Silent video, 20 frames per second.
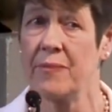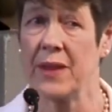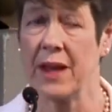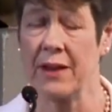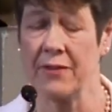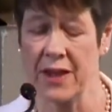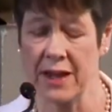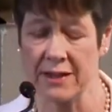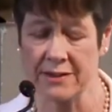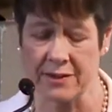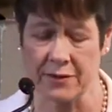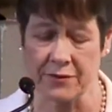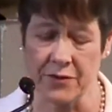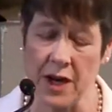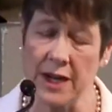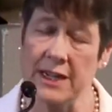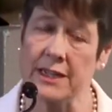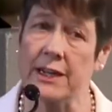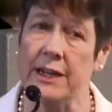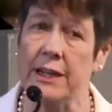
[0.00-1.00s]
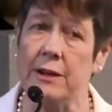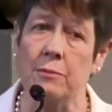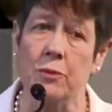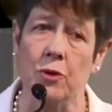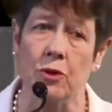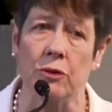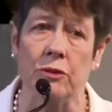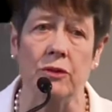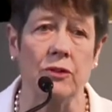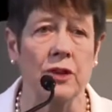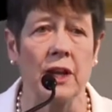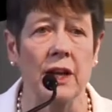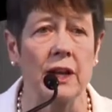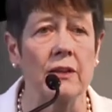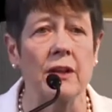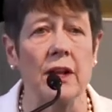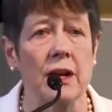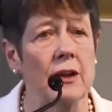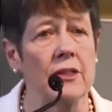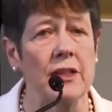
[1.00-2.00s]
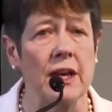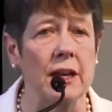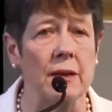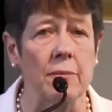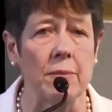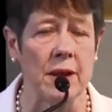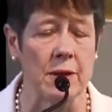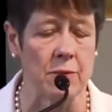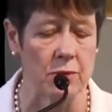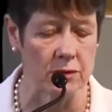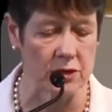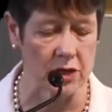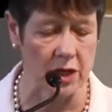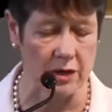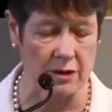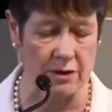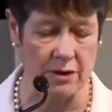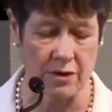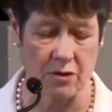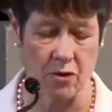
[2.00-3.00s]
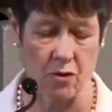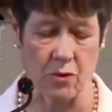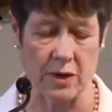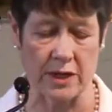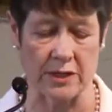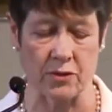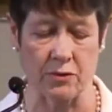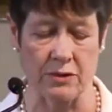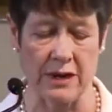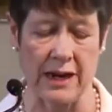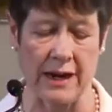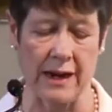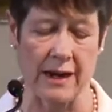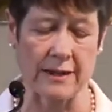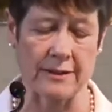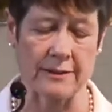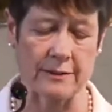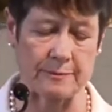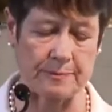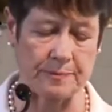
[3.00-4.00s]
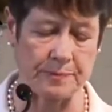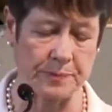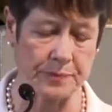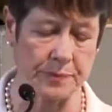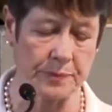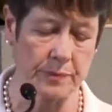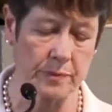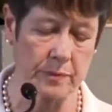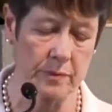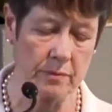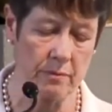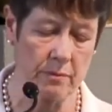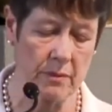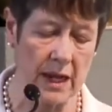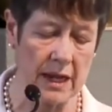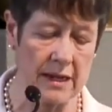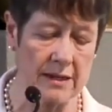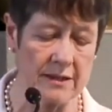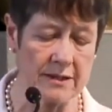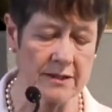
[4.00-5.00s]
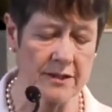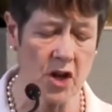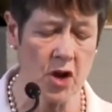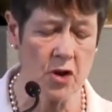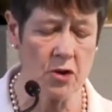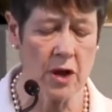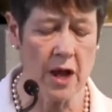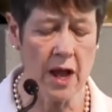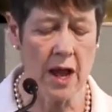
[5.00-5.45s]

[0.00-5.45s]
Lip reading: And that's a vitally important thing that I think people don't always realize. So